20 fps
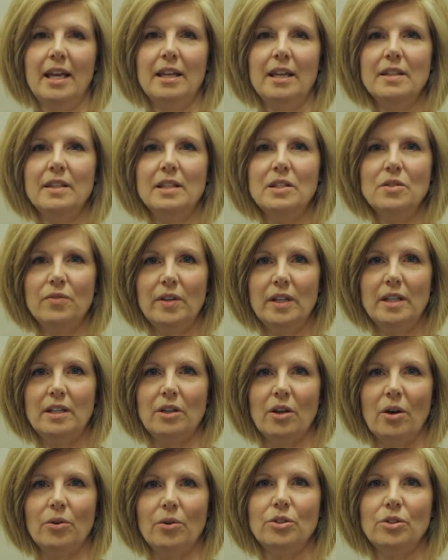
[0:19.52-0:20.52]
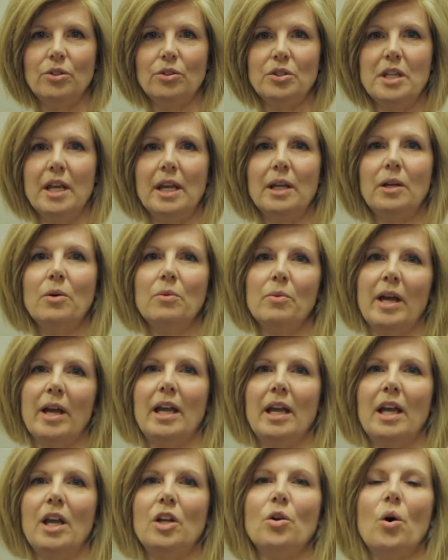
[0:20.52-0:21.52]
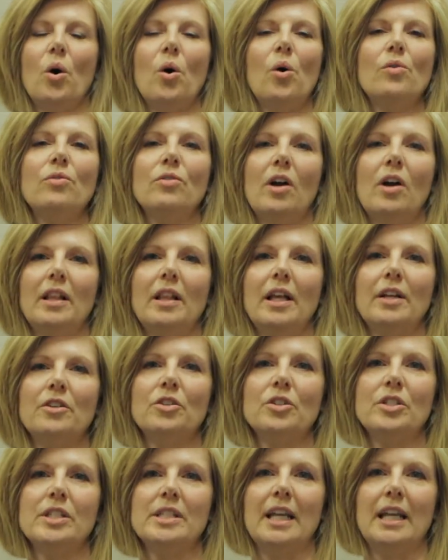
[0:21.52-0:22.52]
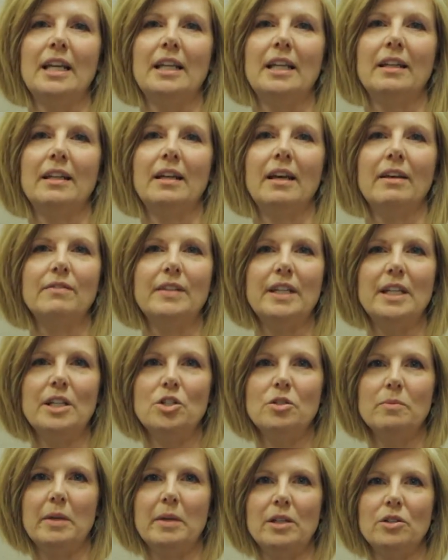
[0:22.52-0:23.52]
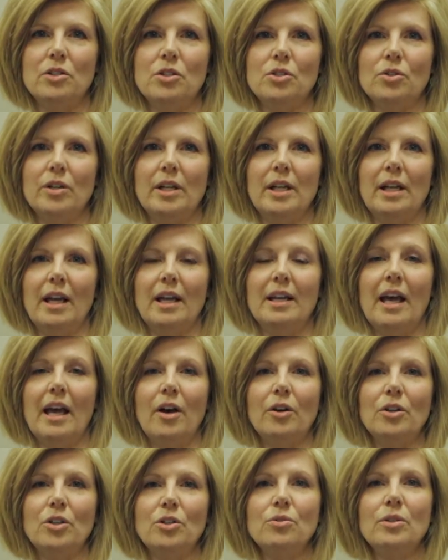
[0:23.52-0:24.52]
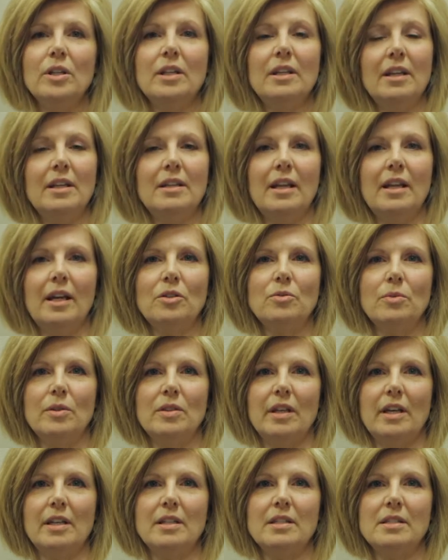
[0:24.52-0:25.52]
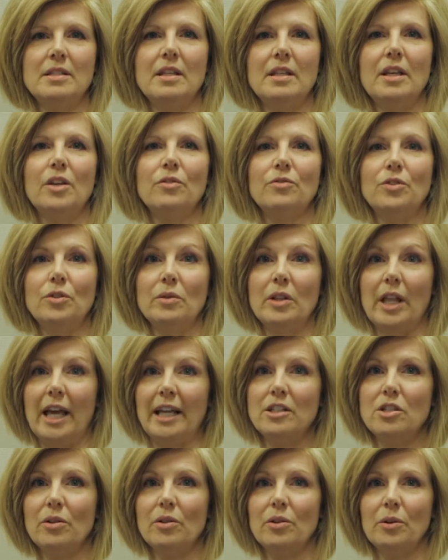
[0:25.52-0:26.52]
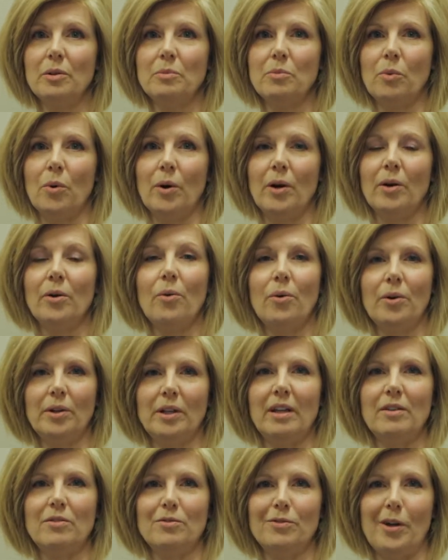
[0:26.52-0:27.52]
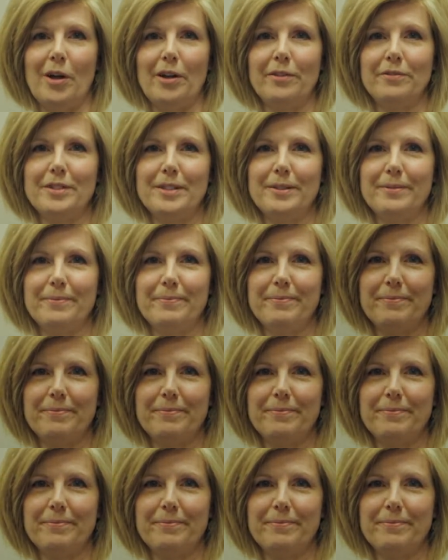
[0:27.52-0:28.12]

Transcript: In this video, you'll take away an overall understanding of each ministry and how you can connect with us if you'd like to learn more or get involved.